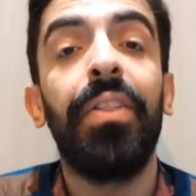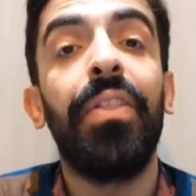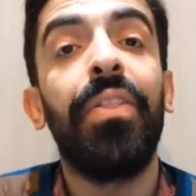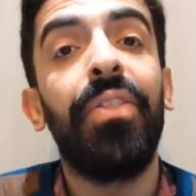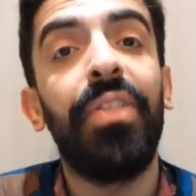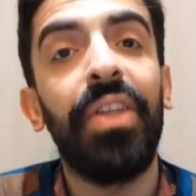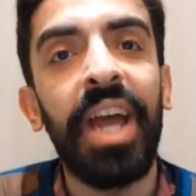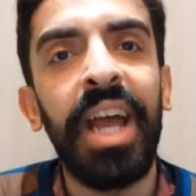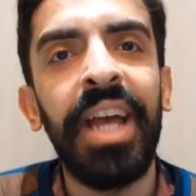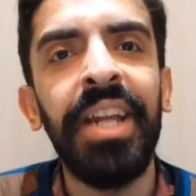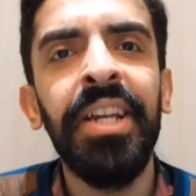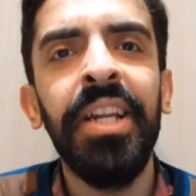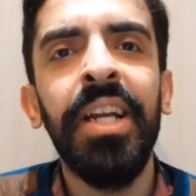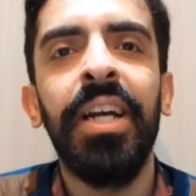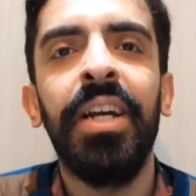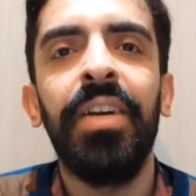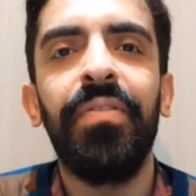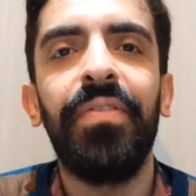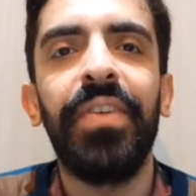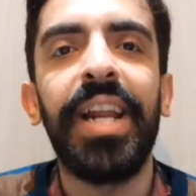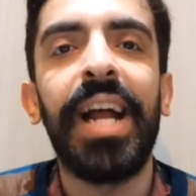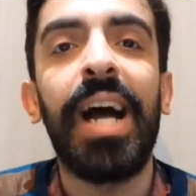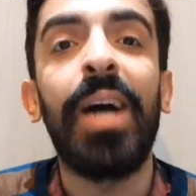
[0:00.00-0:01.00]
Then,
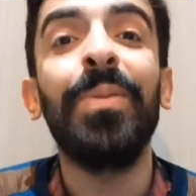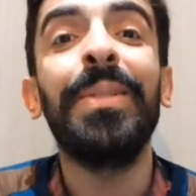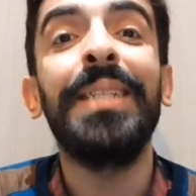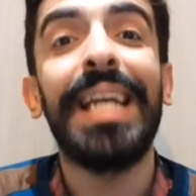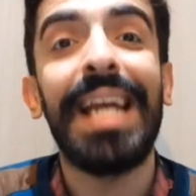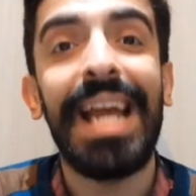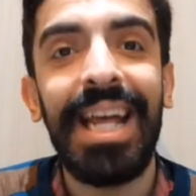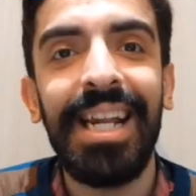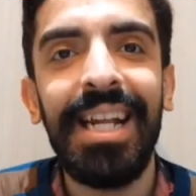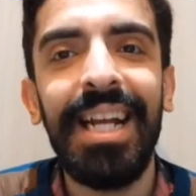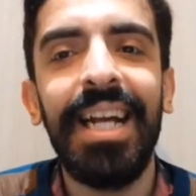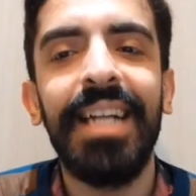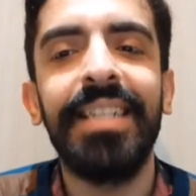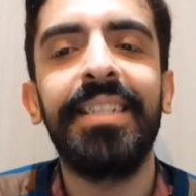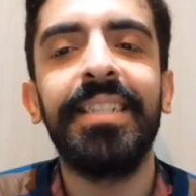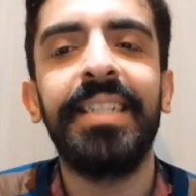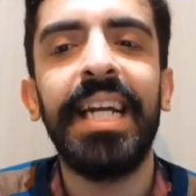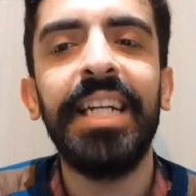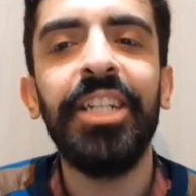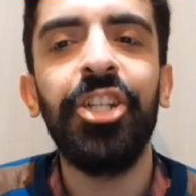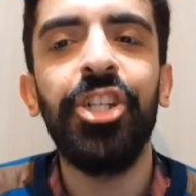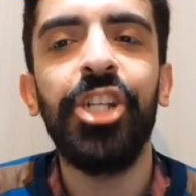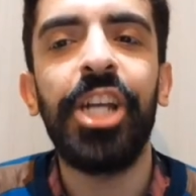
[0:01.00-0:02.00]
without any
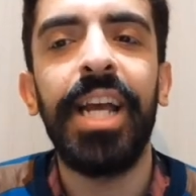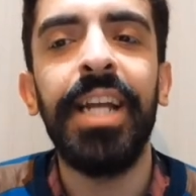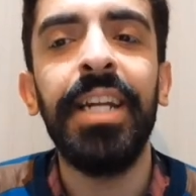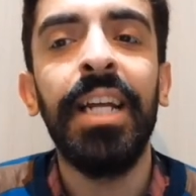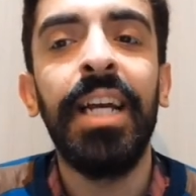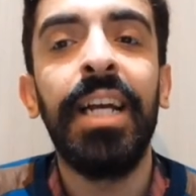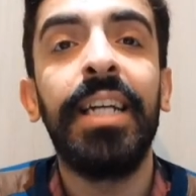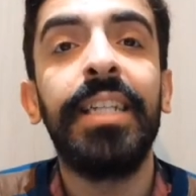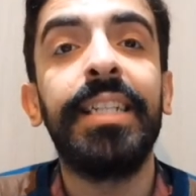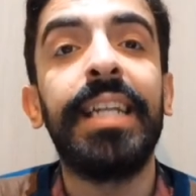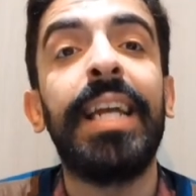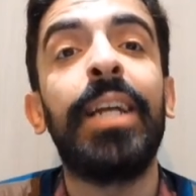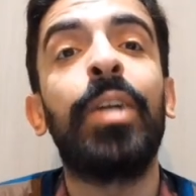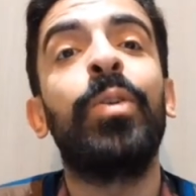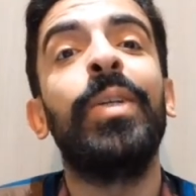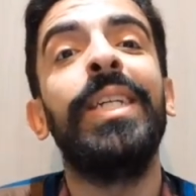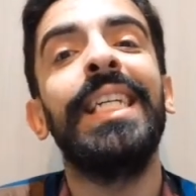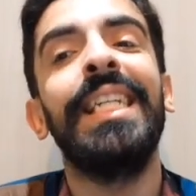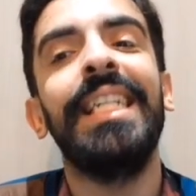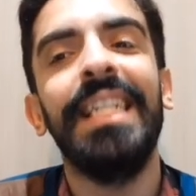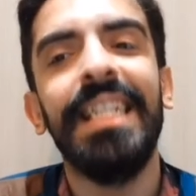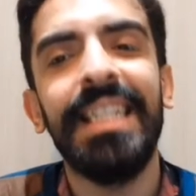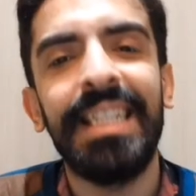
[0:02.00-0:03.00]
hesitation, they
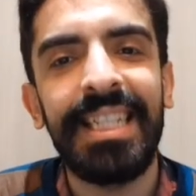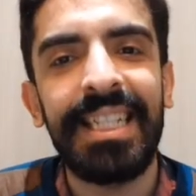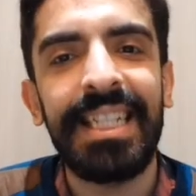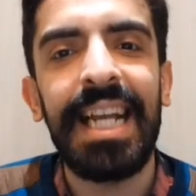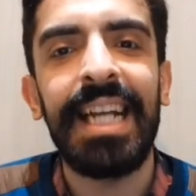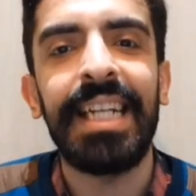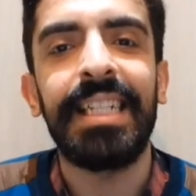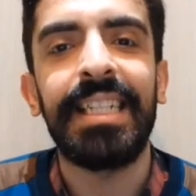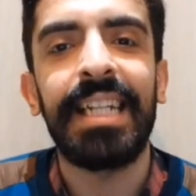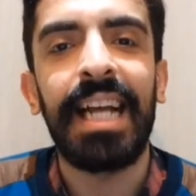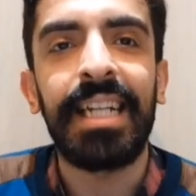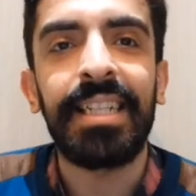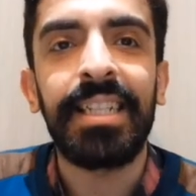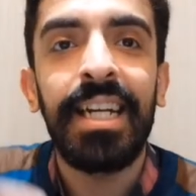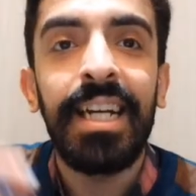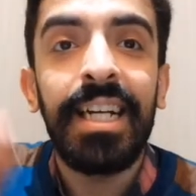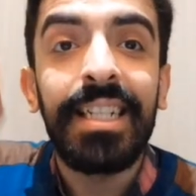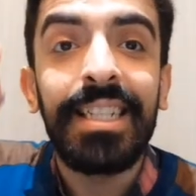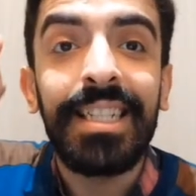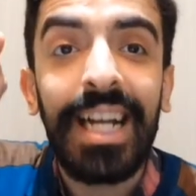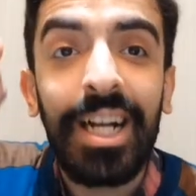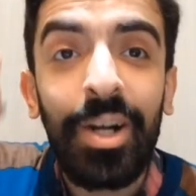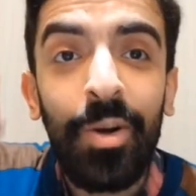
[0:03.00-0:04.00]
quickly say that
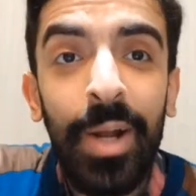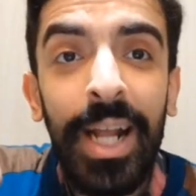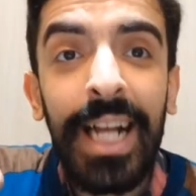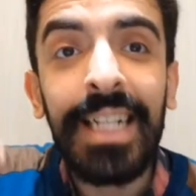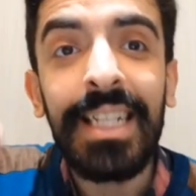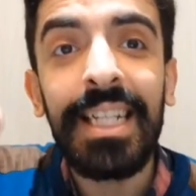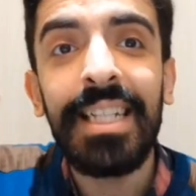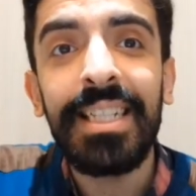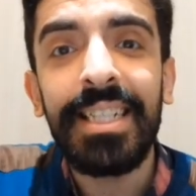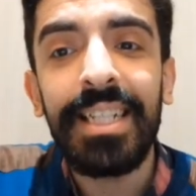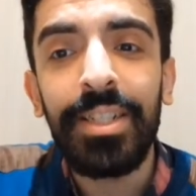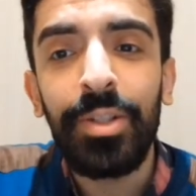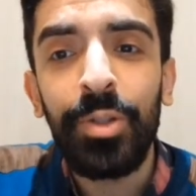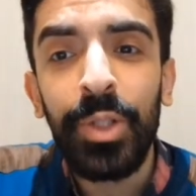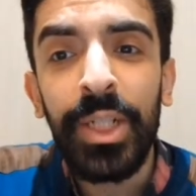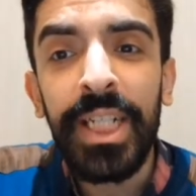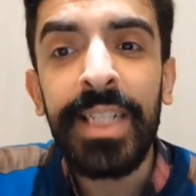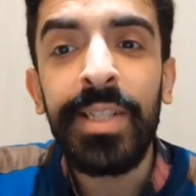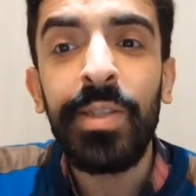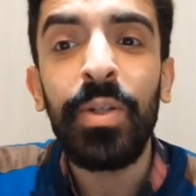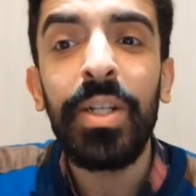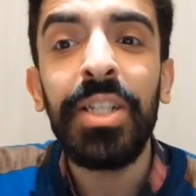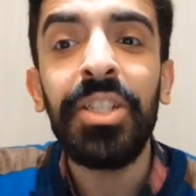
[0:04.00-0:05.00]
the correct answer to
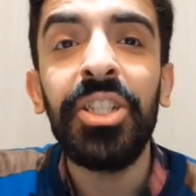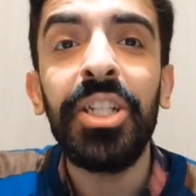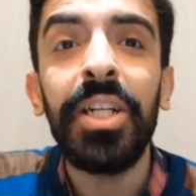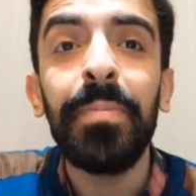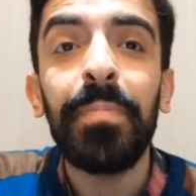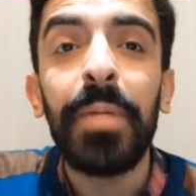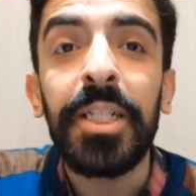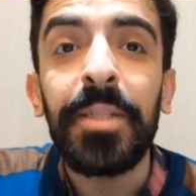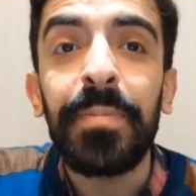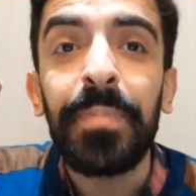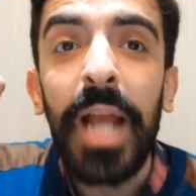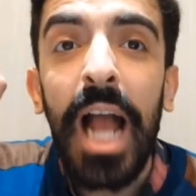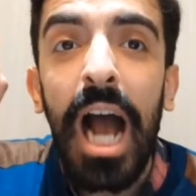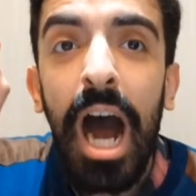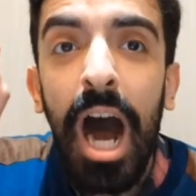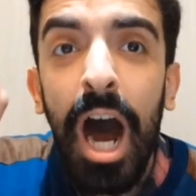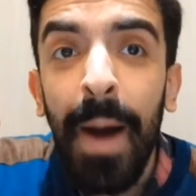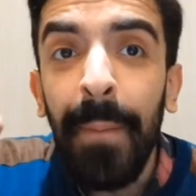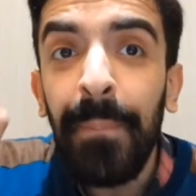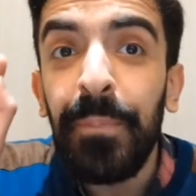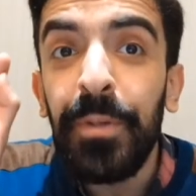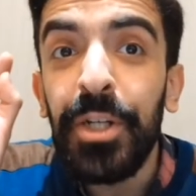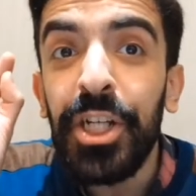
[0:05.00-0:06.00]
this question must be
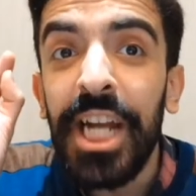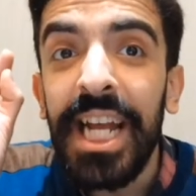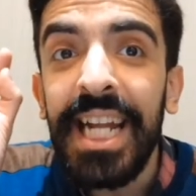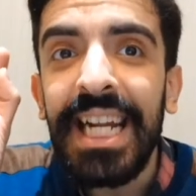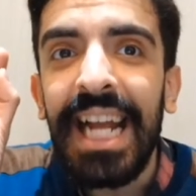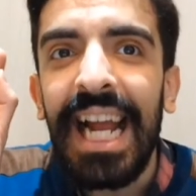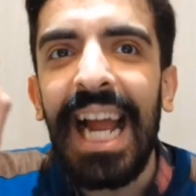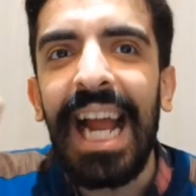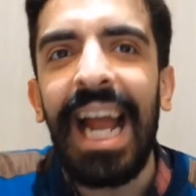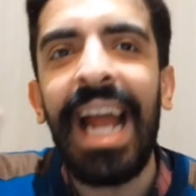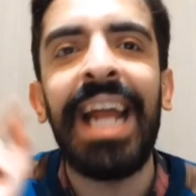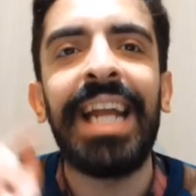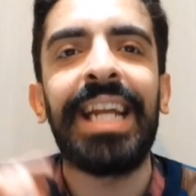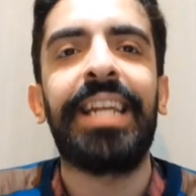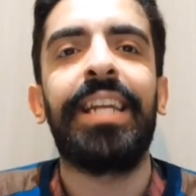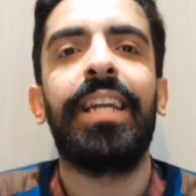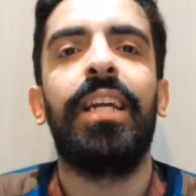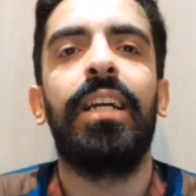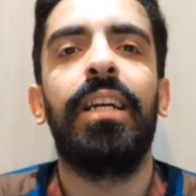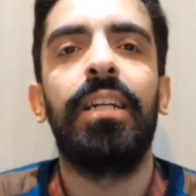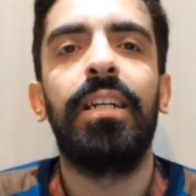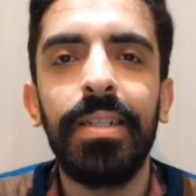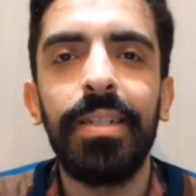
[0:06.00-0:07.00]
option A.